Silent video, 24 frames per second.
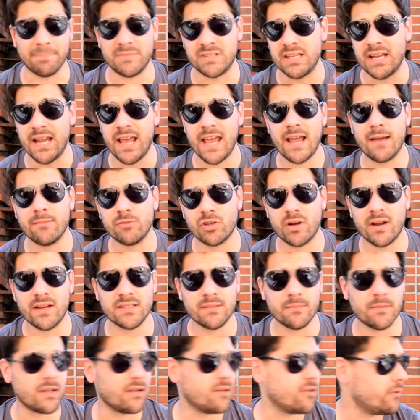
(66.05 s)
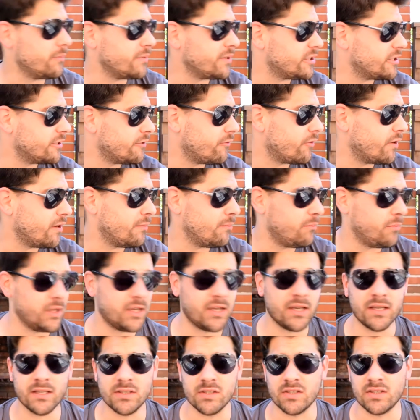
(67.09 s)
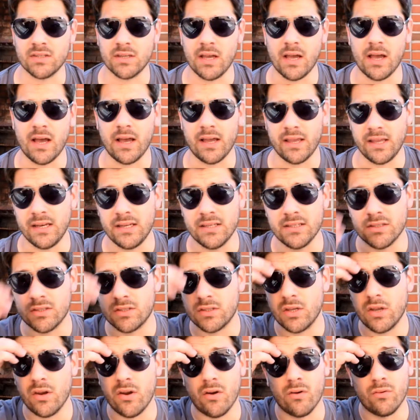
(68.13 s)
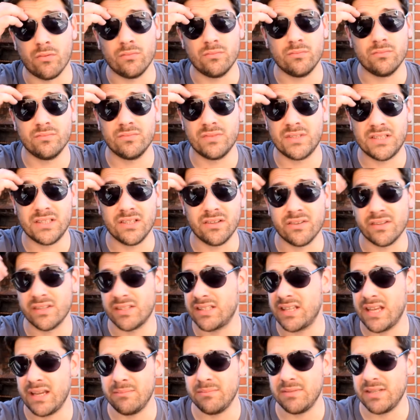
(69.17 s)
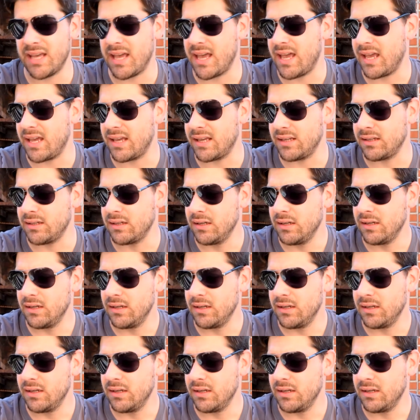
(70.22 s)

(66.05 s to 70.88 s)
Today I'm trying something a little bit different because it is, you know, still the same day and